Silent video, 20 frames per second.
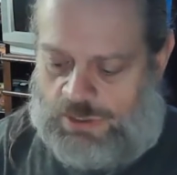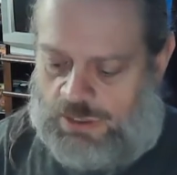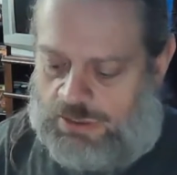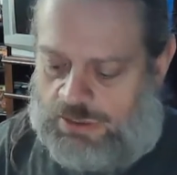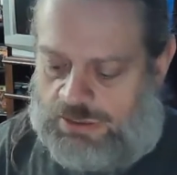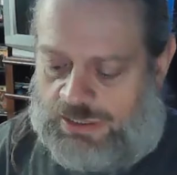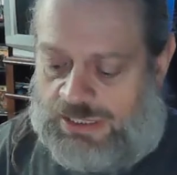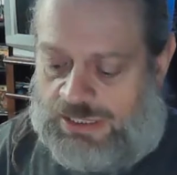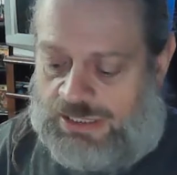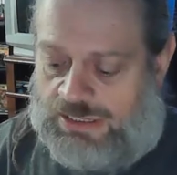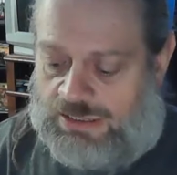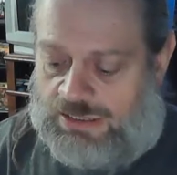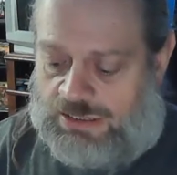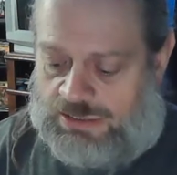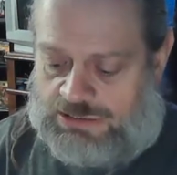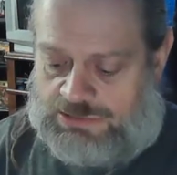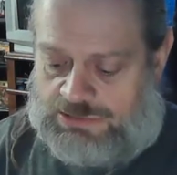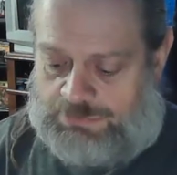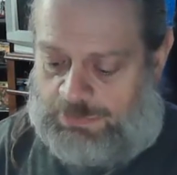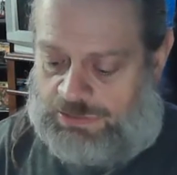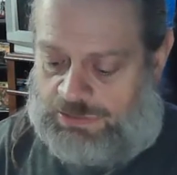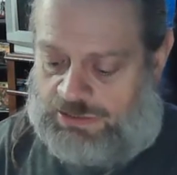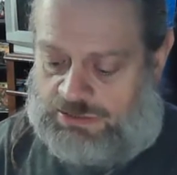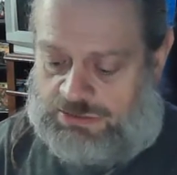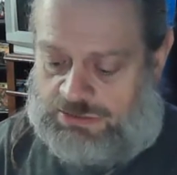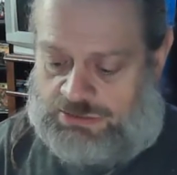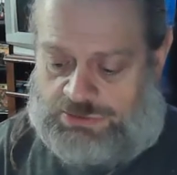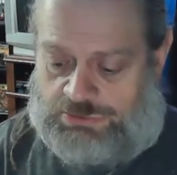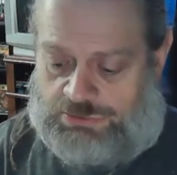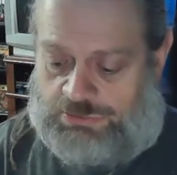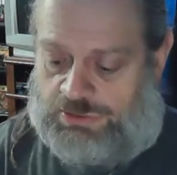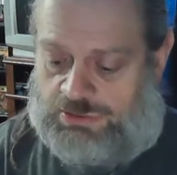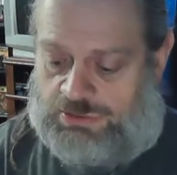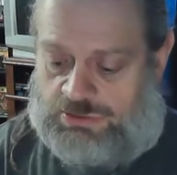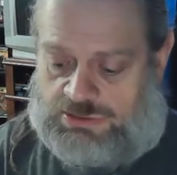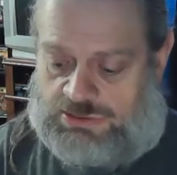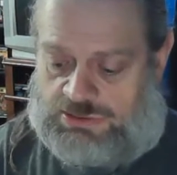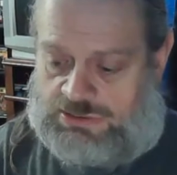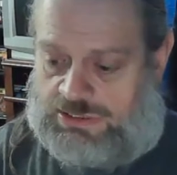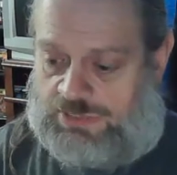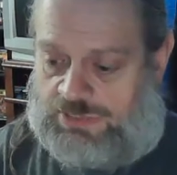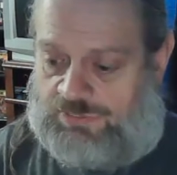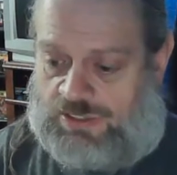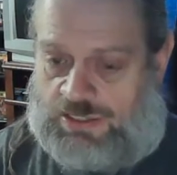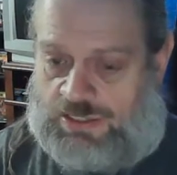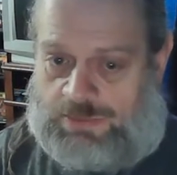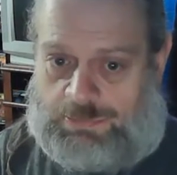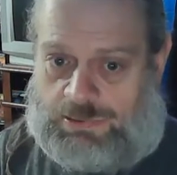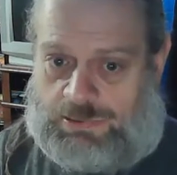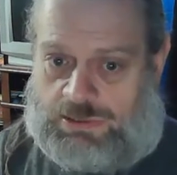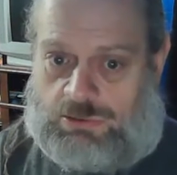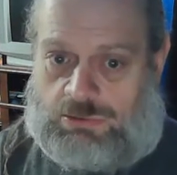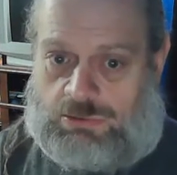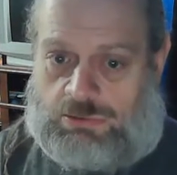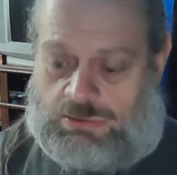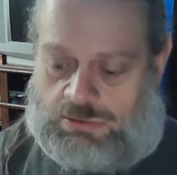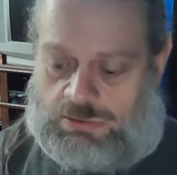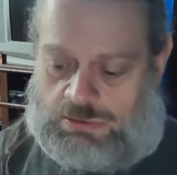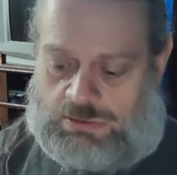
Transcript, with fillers: Again, it's been two years since I've had a pickle,